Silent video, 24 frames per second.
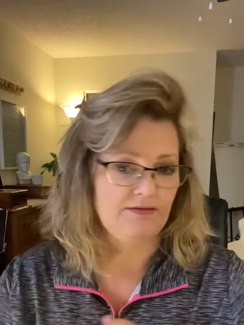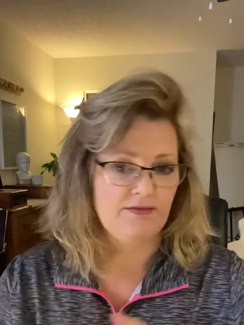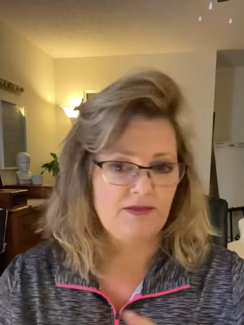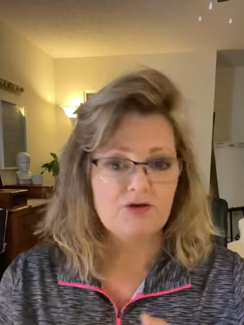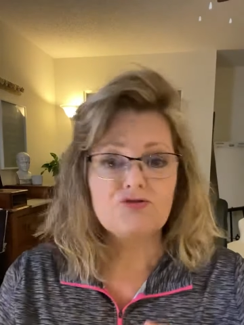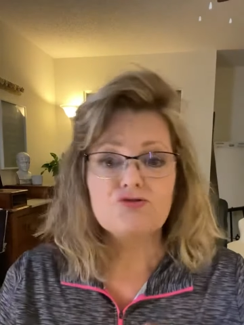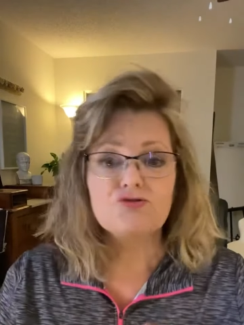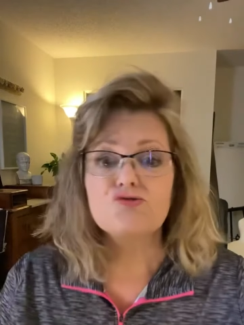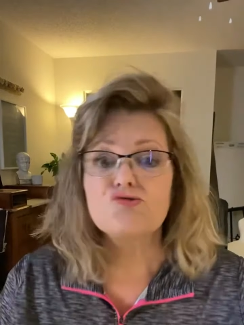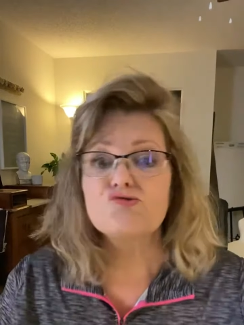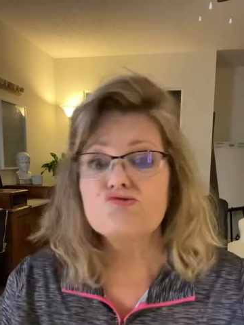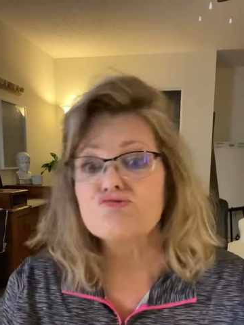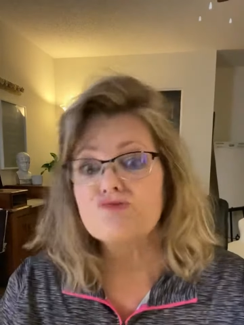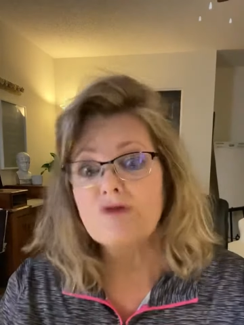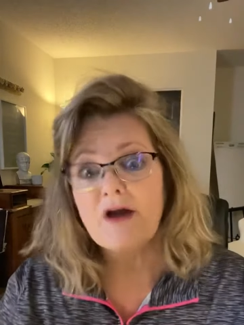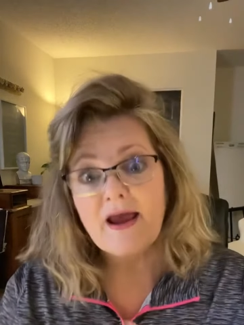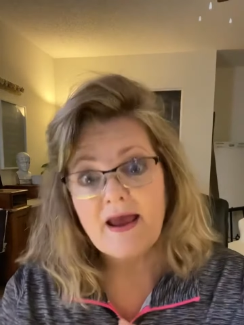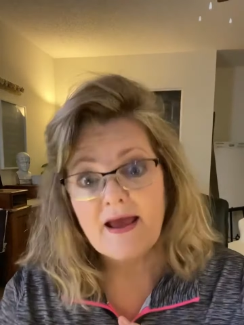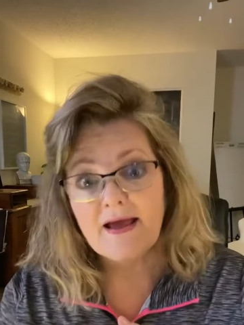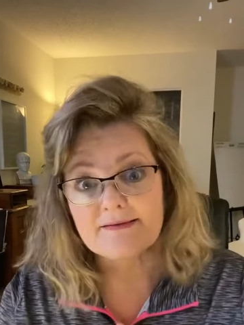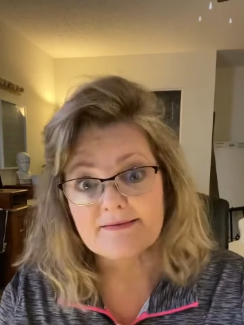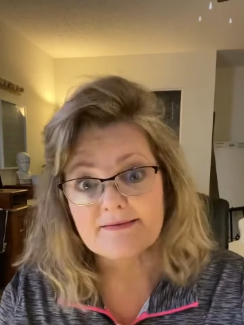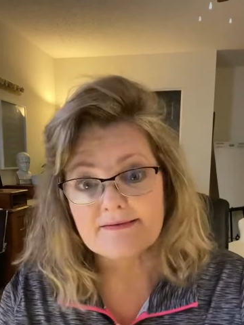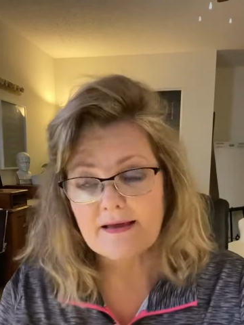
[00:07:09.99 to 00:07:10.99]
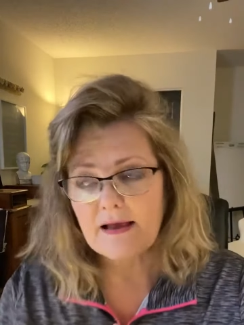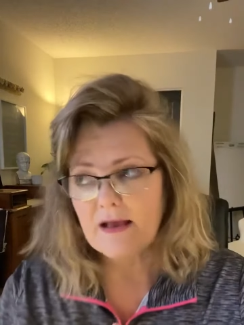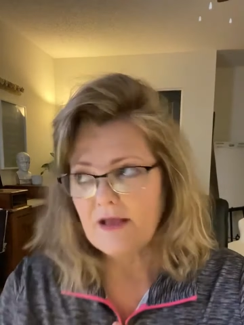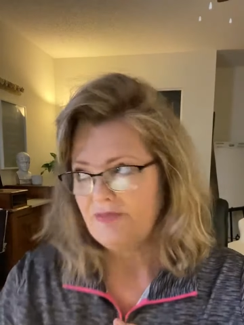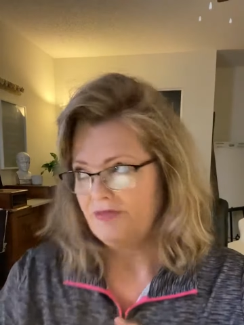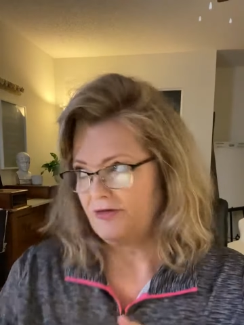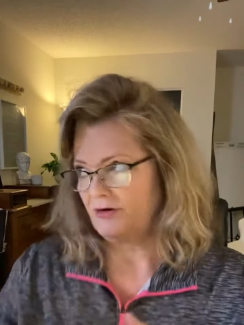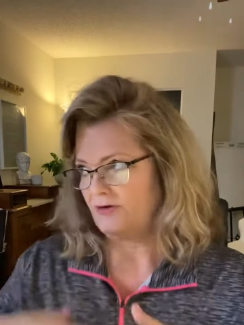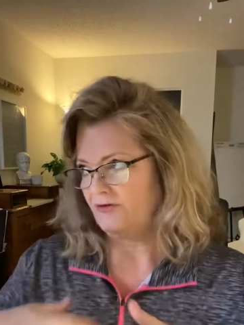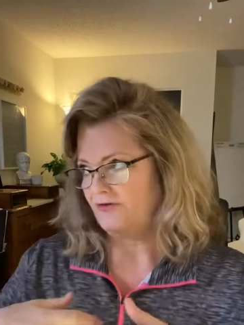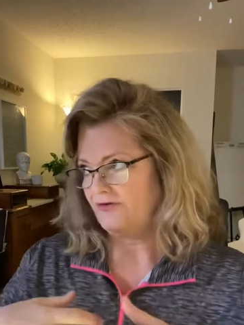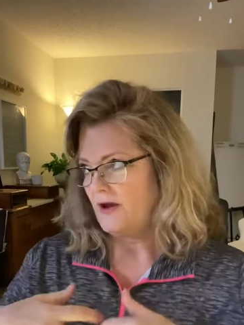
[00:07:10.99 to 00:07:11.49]
There's grants,
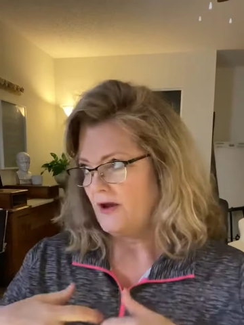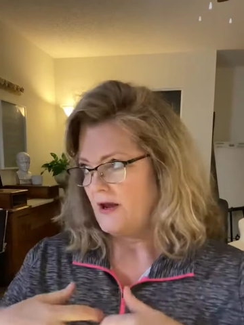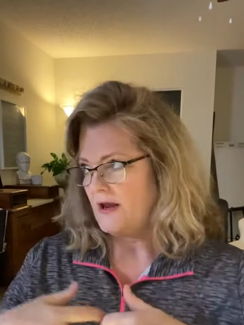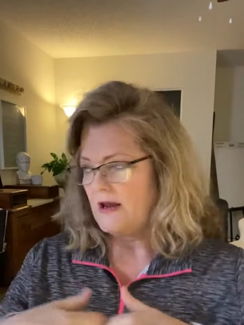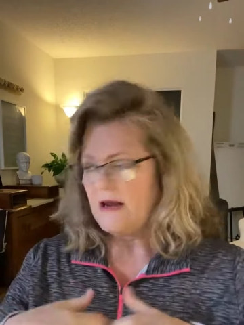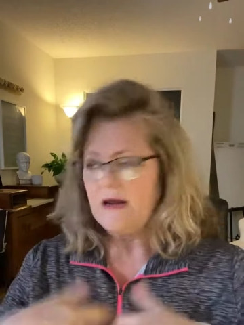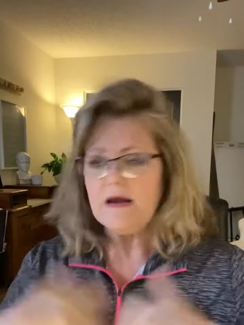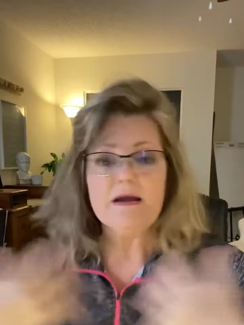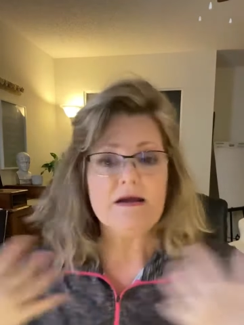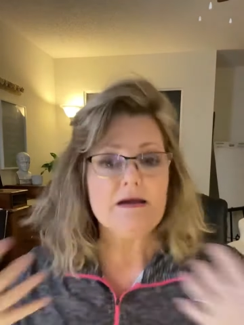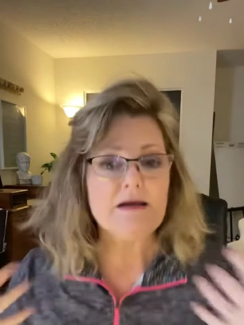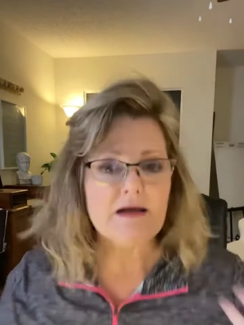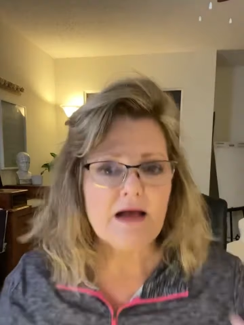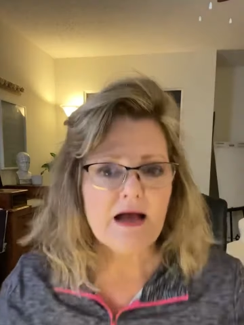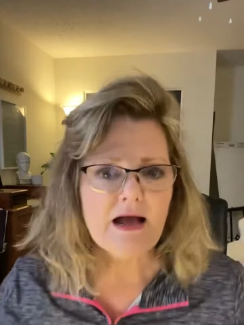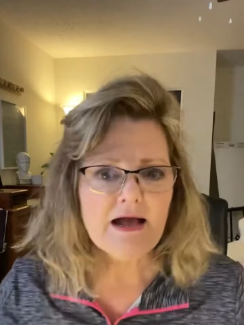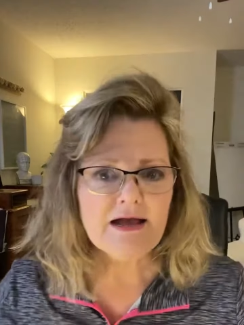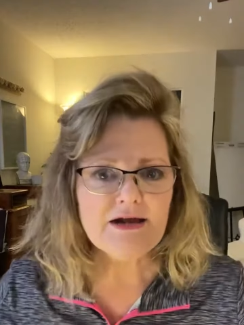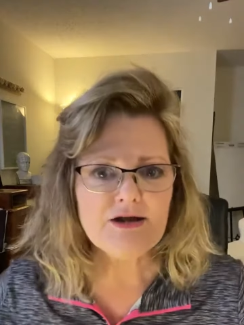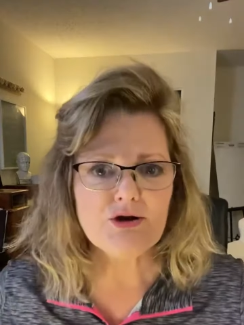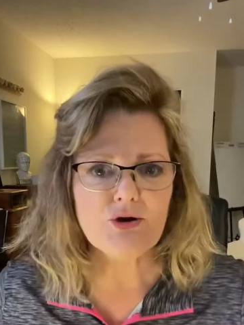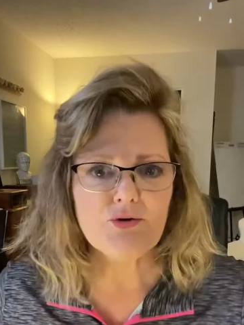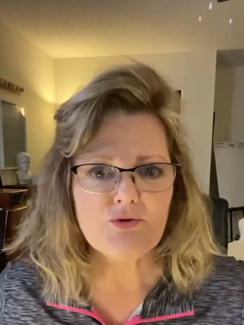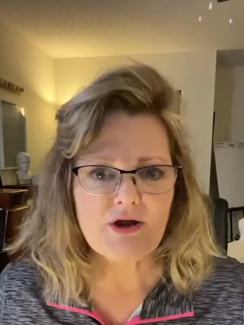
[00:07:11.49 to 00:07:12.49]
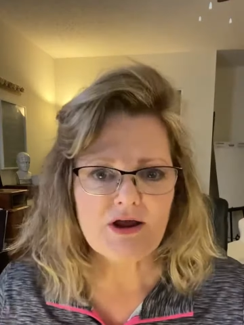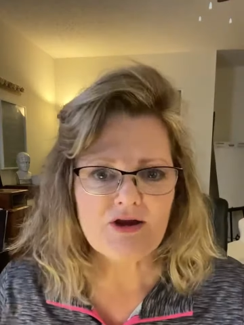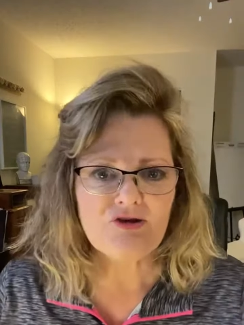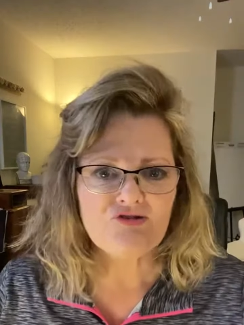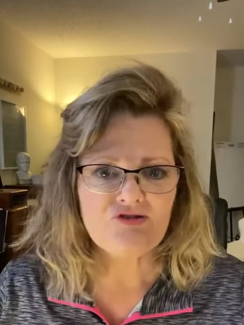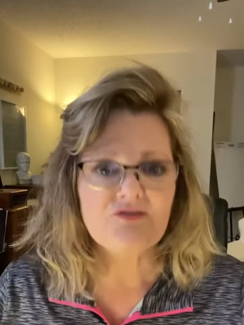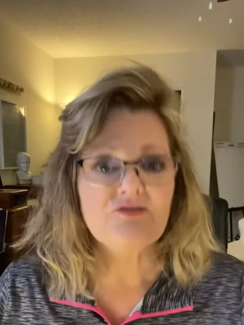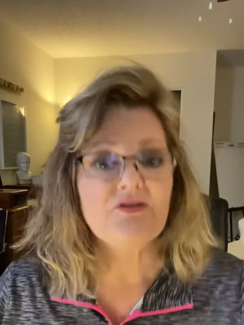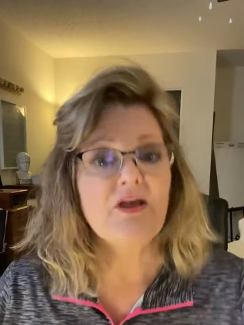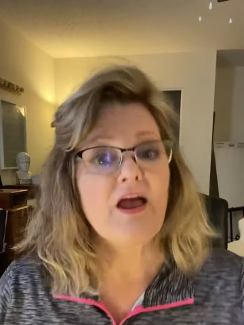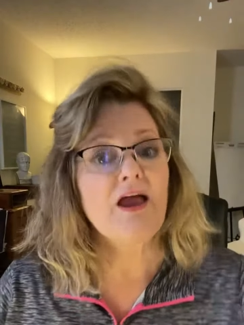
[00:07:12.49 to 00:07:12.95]
there's in-kind donations,